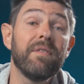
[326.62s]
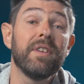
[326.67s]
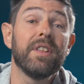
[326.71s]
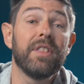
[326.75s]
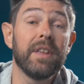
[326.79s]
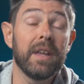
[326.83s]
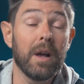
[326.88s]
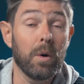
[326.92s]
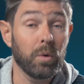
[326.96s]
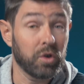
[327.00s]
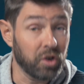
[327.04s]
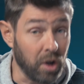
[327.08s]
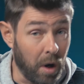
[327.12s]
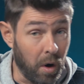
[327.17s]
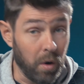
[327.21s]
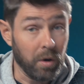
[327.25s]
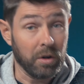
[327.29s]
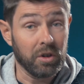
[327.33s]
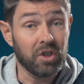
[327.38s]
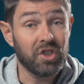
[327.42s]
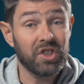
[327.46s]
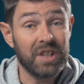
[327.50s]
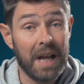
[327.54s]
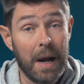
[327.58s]
videos
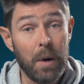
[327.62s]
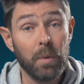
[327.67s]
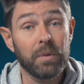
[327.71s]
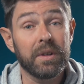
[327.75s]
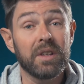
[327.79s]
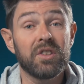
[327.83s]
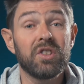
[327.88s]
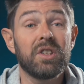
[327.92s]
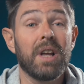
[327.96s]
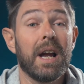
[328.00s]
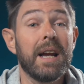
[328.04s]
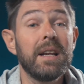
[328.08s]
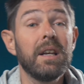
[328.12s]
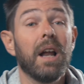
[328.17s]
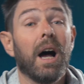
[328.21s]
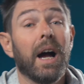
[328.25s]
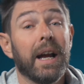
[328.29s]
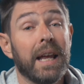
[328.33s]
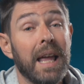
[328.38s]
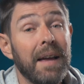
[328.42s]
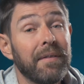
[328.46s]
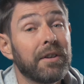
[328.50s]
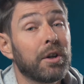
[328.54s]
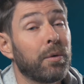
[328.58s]
on sound design, I
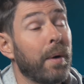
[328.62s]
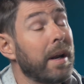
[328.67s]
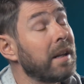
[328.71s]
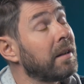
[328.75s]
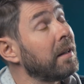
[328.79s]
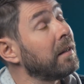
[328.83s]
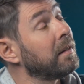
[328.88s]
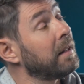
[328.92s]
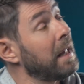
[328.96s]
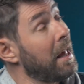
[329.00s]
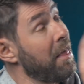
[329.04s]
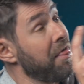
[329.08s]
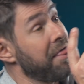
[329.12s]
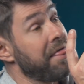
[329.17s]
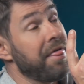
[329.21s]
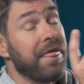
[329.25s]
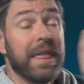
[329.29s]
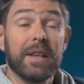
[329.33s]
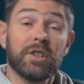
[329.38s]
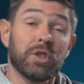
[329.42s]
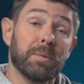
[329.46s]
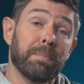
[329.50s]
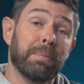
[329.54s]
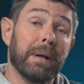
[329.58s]
have created
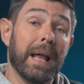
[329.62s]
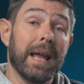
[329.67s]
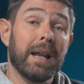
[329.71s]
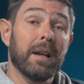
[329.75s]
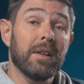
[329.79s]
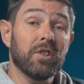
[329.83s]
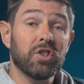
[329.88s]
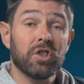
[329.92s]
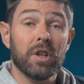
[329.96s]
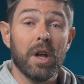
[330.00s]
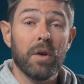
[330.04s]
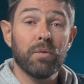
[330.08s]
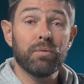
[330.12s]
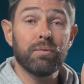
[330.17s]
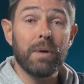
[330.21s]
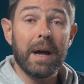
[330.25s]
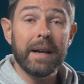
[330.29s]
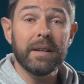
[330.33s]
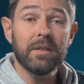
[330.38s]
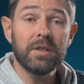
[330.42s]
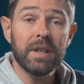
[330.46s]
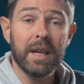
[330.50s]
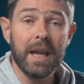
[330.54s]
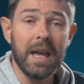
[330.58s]
this playlist
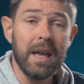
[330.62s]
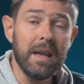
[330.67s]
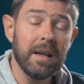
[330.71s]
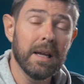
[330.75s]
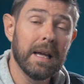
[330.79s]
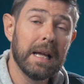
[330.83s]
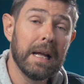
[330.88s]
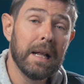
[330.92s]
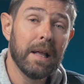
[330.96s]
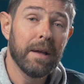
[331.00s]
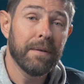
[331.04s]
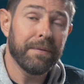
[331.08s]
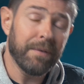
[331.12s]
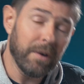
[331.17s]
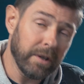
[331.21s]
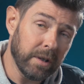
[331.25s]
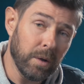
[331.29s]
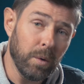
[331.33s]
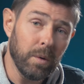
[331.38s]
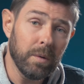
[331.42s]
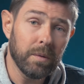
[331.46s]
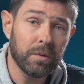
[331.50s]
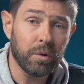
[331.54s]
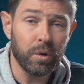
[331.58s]
right here for
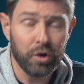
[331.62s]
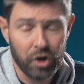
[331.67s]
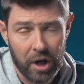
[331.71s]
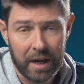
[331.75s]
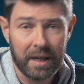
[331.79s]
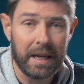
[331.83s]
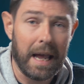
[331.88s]
you to check